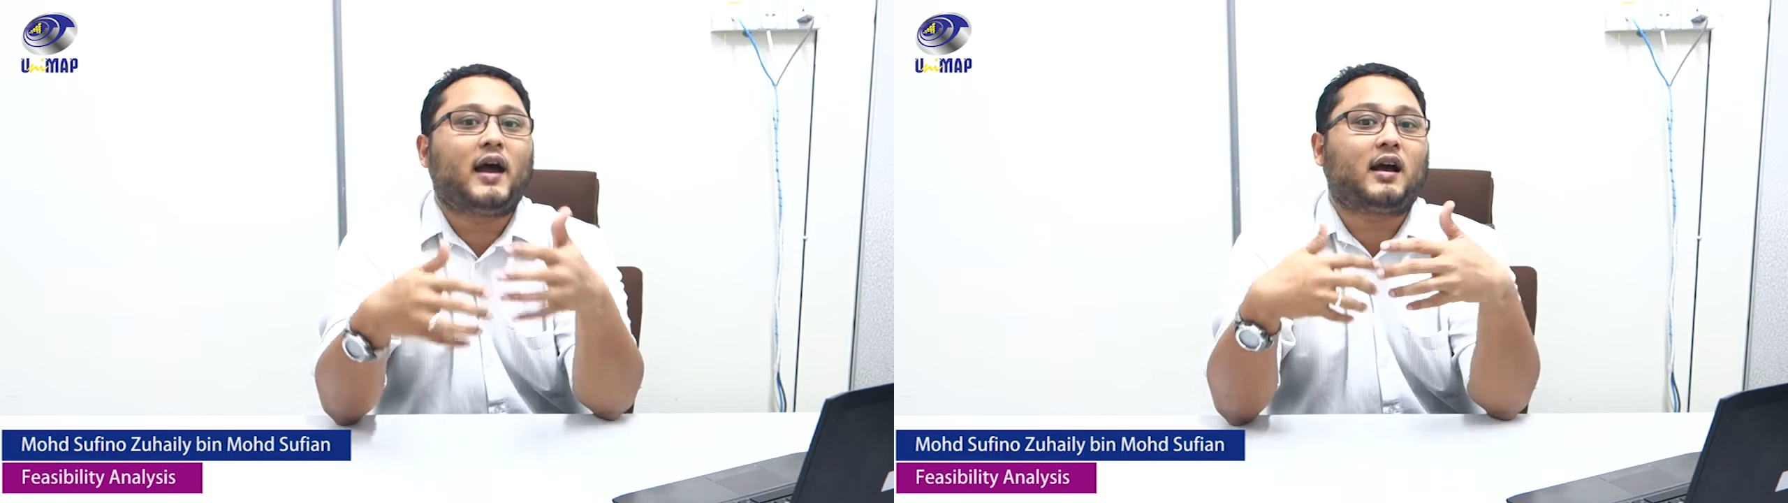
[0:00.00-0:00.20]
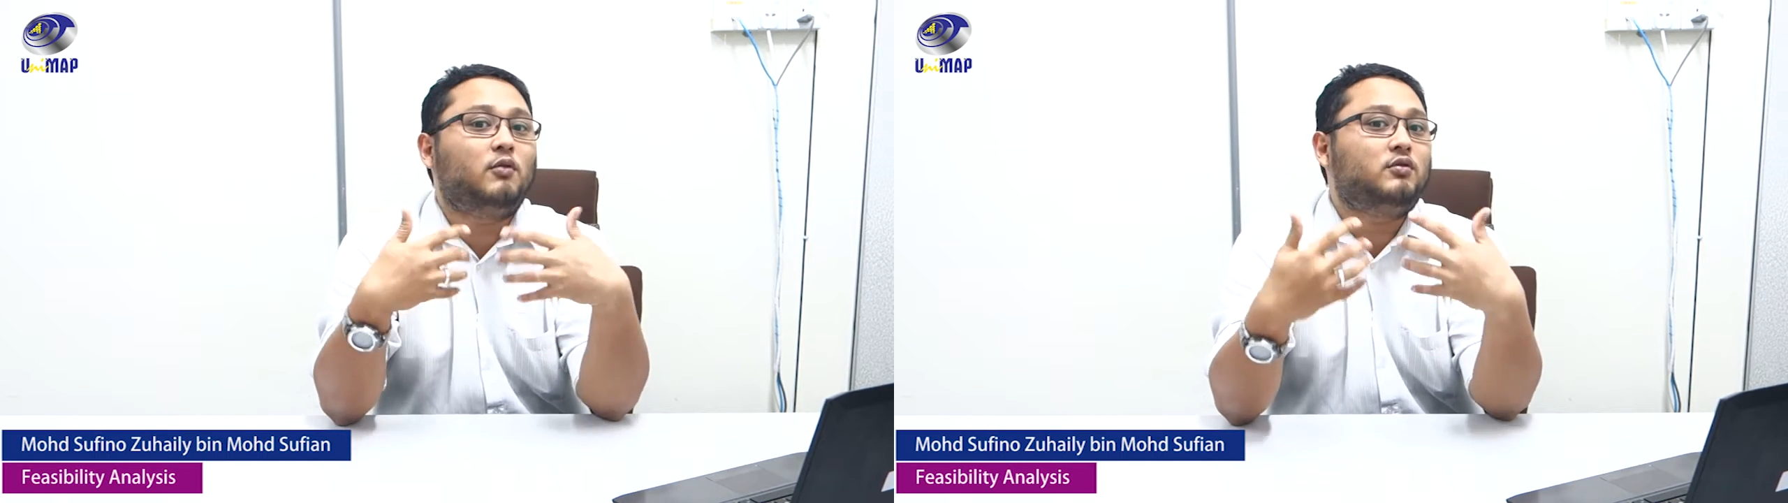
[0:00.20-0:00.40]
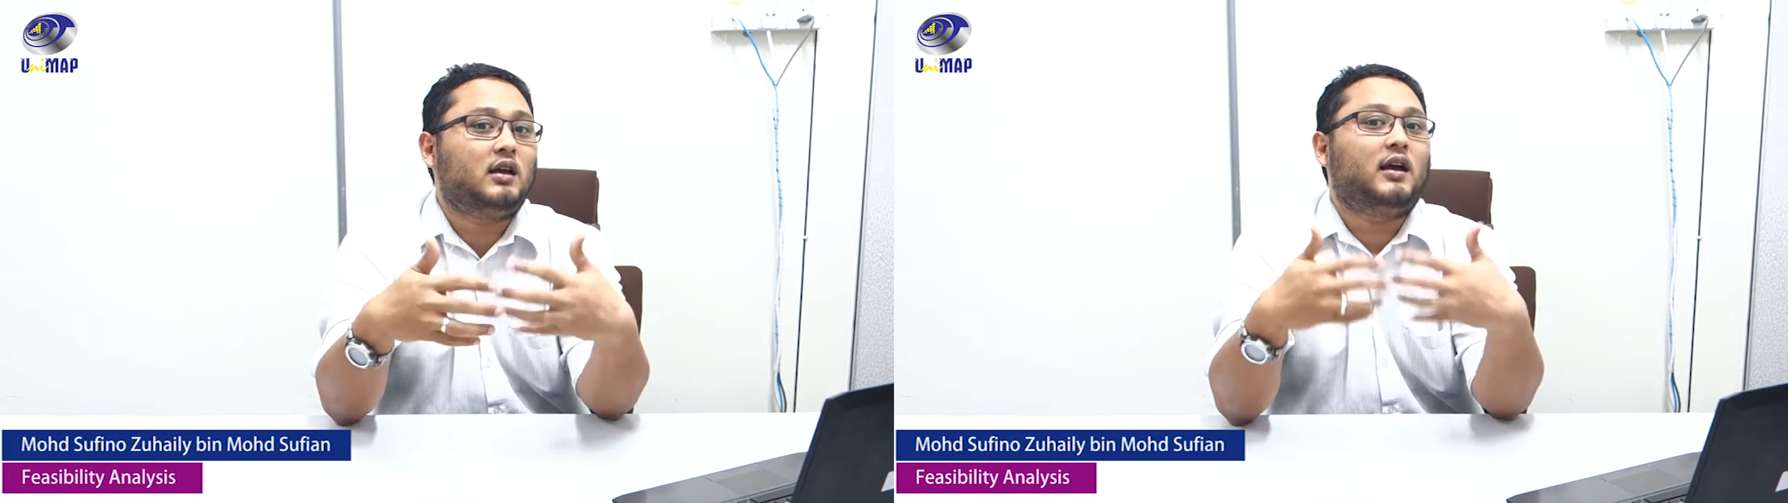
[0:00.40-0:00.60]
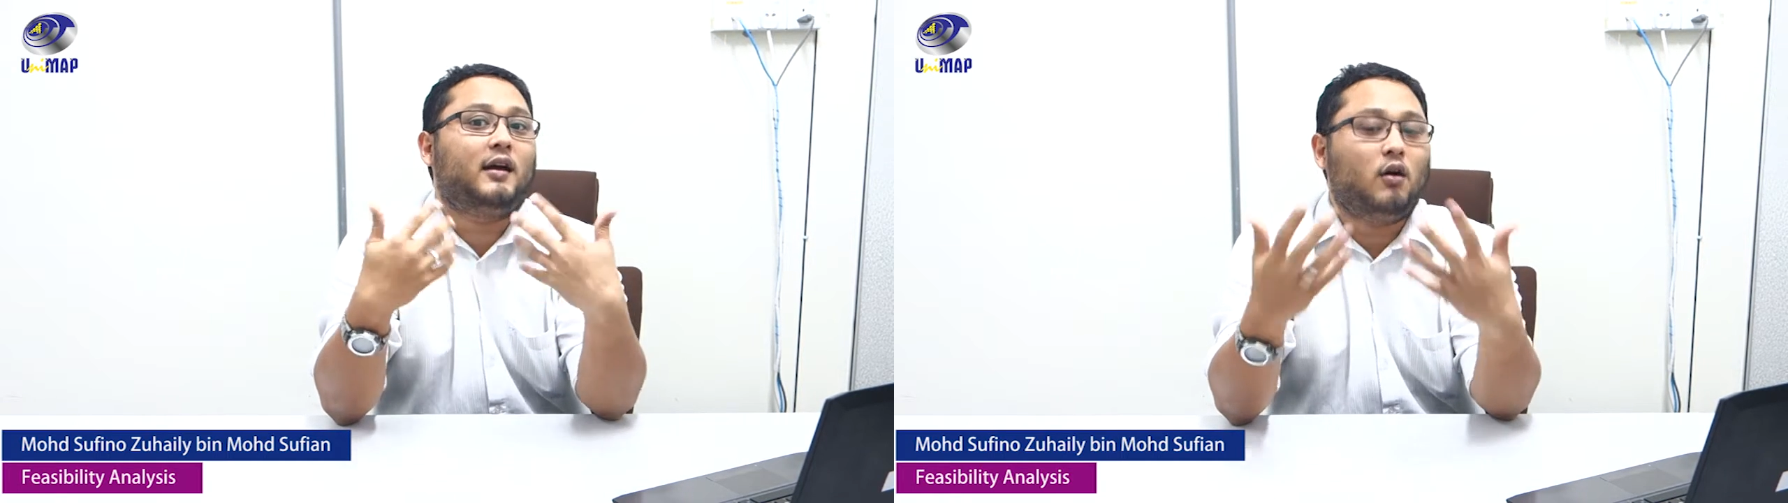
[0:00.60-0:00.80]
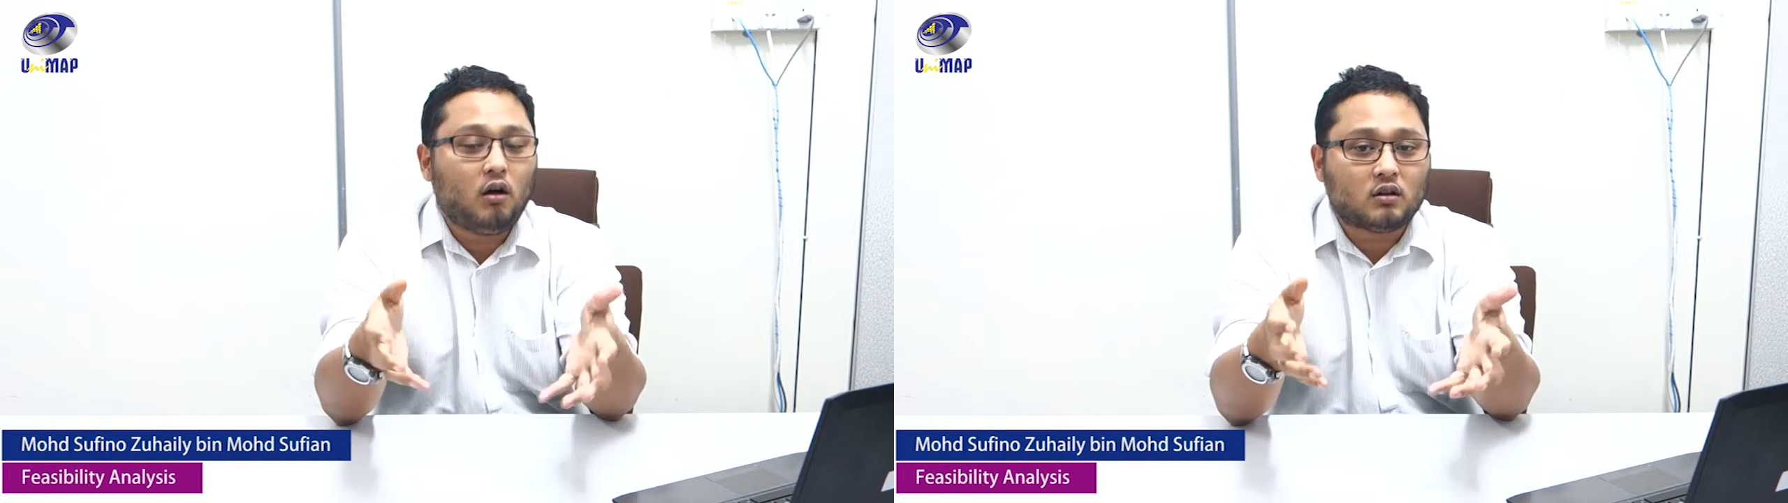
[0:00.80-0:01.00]
accounting
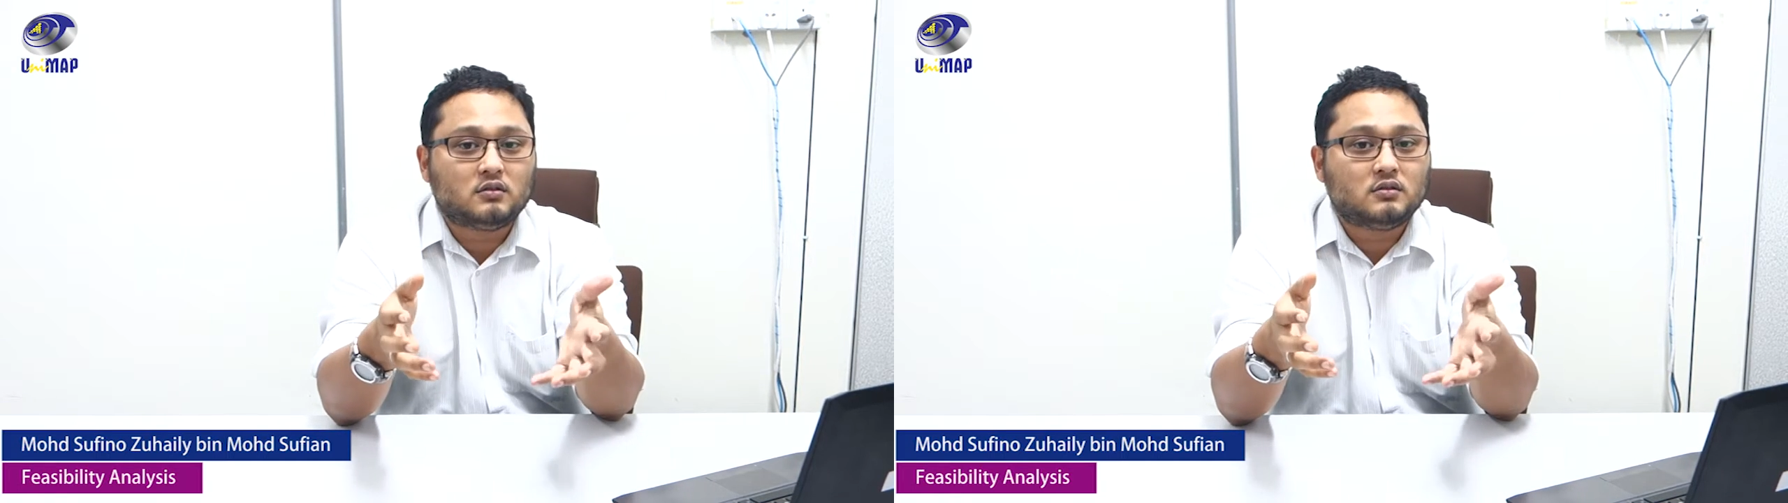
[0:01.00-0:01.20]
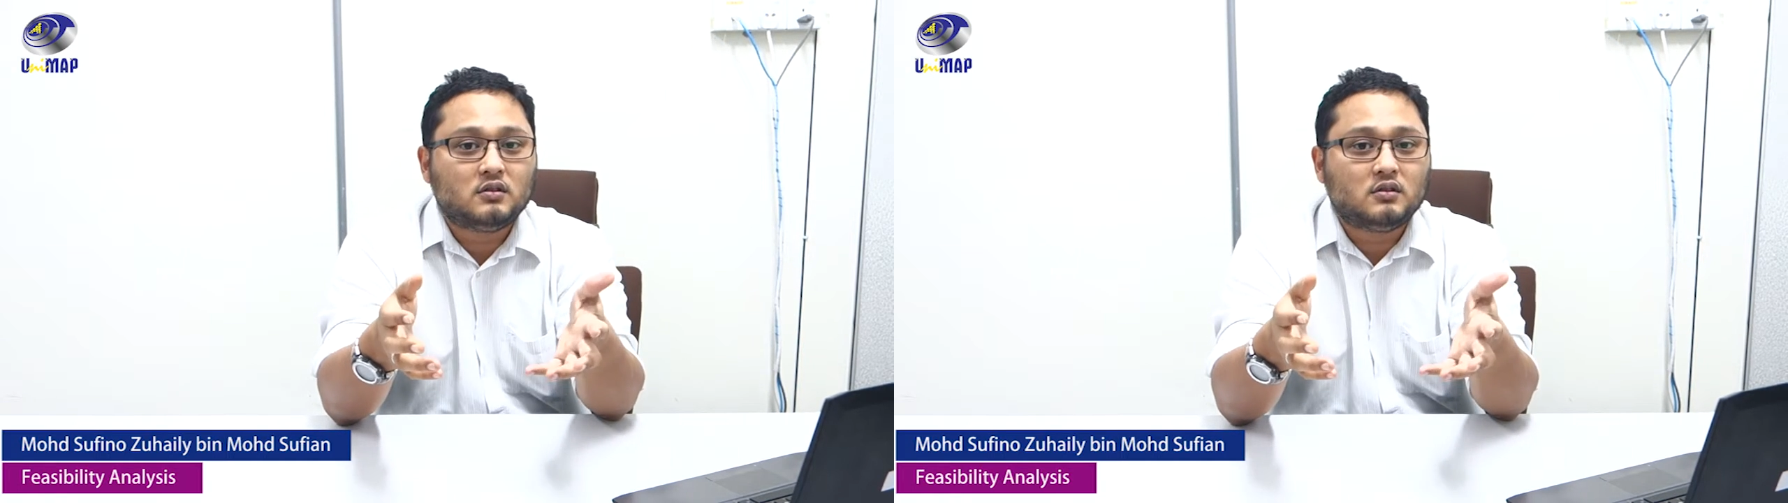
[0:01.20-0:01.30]
at all,